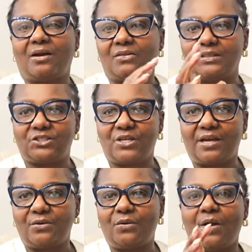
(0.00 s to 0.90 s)
and on this
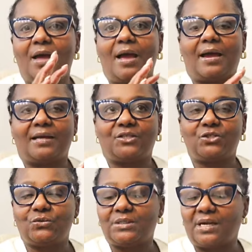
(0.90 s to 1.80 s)
channel, I like
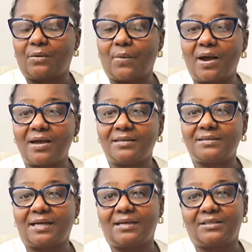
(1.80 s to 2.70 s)
to do
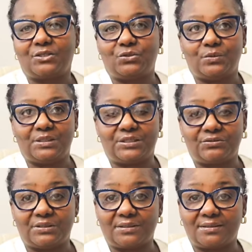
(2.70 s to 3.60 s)
DIYs, I like to do
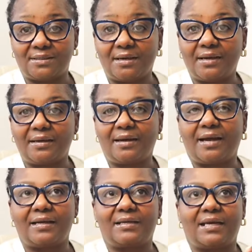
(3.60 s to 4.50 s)
interior design,
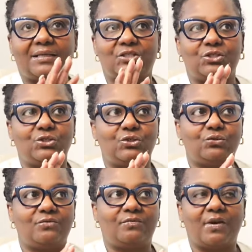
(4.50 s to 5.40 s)
I like to
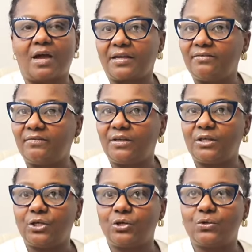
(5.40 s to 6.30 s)
do vlogging
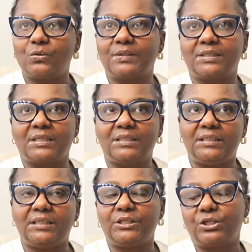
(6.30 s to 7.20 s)
videos,
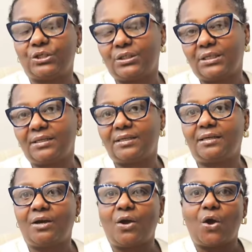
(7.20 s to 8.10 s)
cleaning,
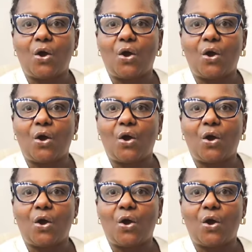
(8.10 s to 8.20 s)
cooking,